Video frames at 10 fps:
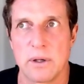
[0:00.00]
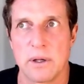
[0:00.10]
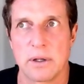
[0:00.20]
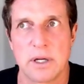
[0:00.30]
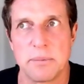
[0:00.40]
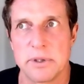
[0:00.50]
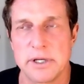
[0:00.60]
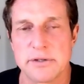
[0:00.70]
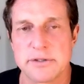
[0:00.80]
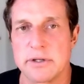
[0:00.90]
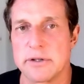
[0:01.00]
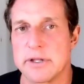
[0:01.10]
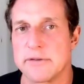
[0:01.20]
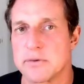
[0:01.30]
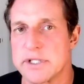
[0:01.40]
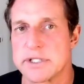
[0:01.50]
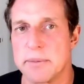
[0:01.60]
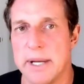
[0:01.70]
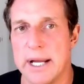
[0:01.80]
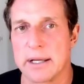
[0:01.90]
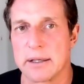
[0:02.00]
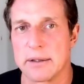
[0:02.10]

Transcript: a couple of years ago that they've switched it back,